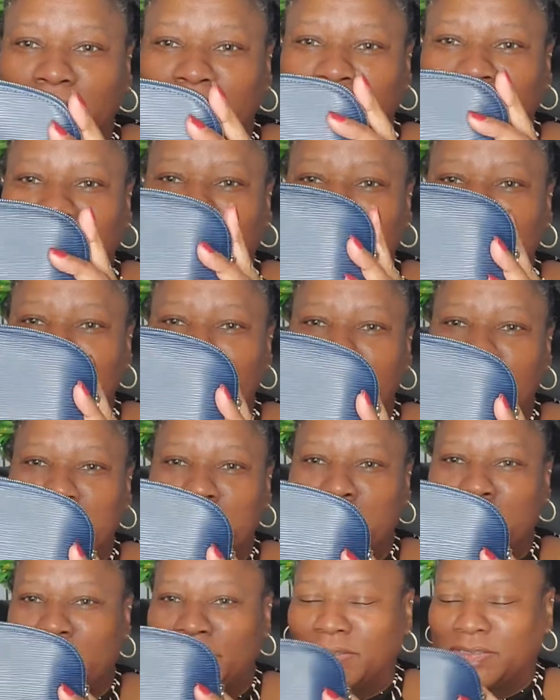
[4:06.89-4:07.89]

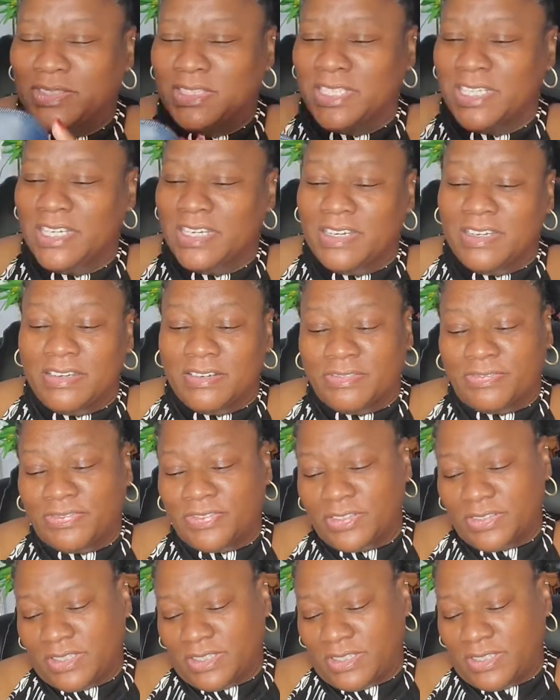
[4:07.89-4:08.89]
cosmetic pouch
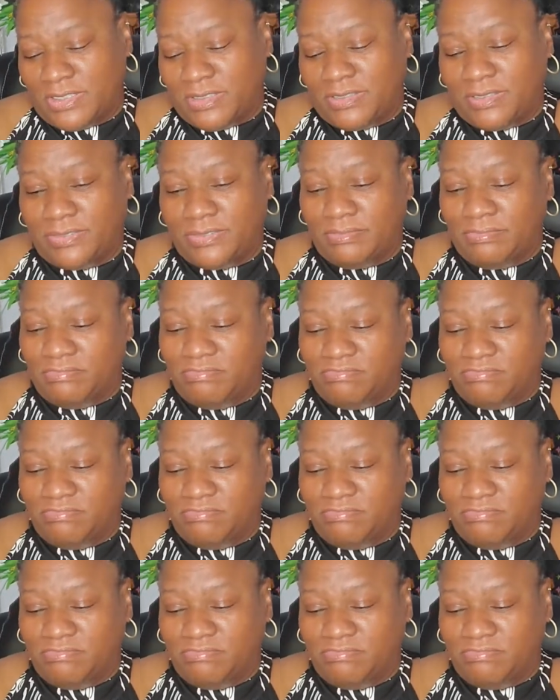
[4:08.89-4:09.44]
full of